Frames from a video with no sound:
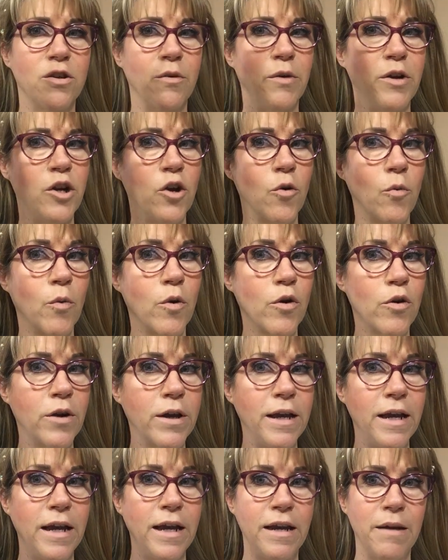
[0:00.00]
so when you're
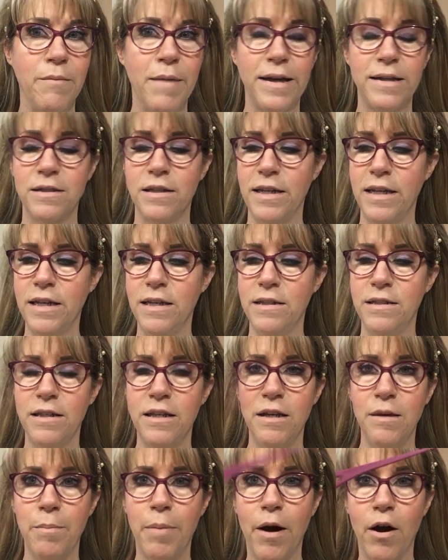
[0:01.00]
working it makes it easy.